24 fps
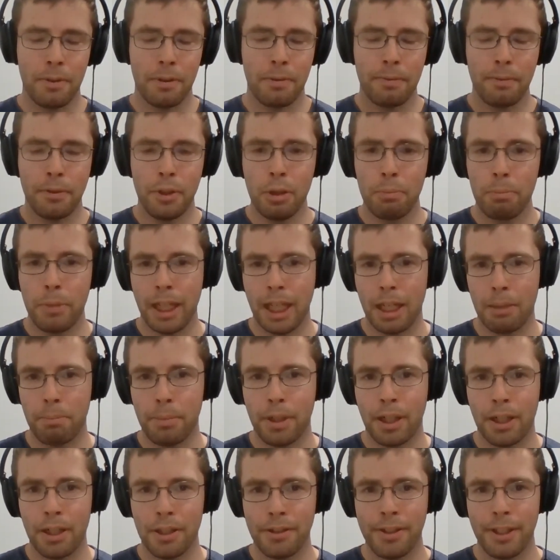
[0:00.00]
a few
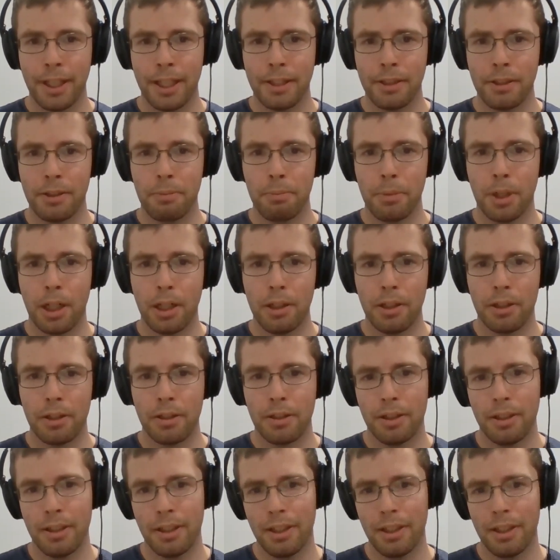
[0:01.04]
megaparsec and smaller,